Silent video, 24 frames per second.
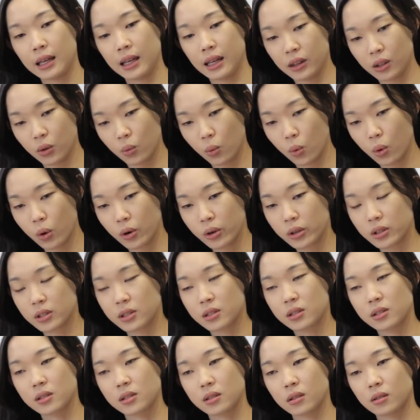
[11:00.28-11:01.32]
in the
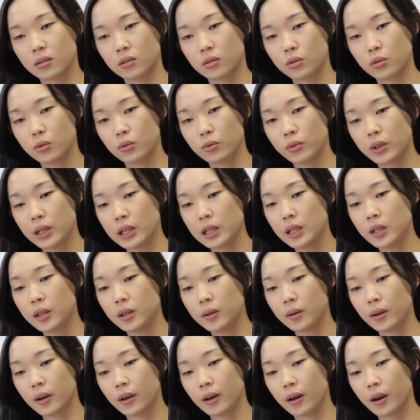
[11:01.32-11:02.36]
wards, to
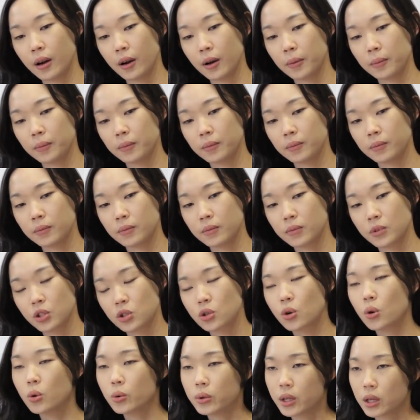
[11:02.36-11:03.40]
really
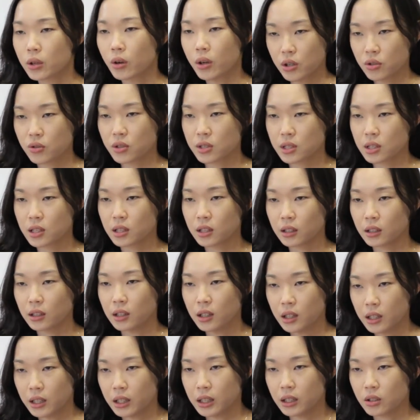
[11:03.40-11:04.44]
show that you're interested in
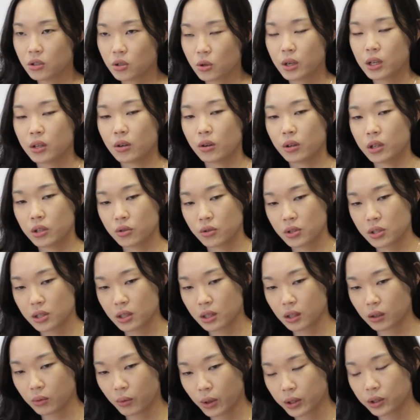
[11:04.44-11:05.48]
learning, show that you're
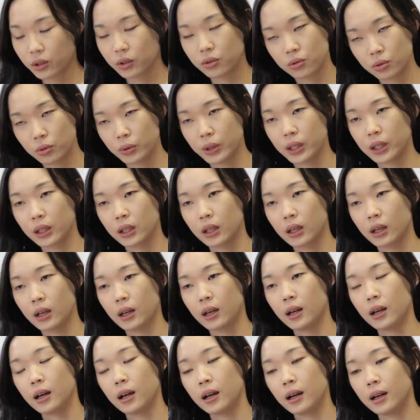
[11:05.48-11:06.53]
interested in what you're doing,
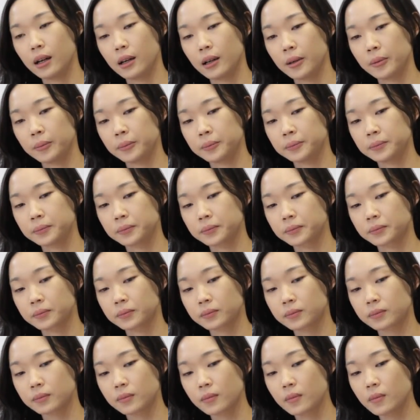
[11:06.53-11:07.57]

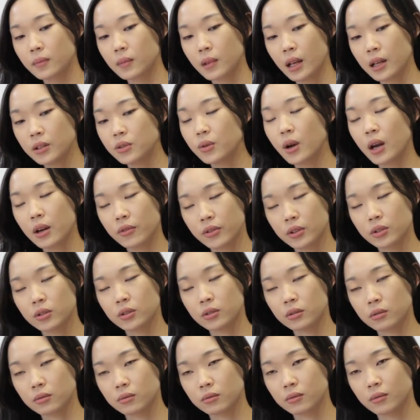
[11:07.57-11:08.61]
and to have a
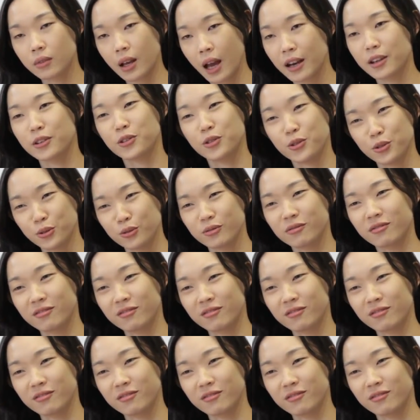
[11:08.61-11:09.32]
good attitude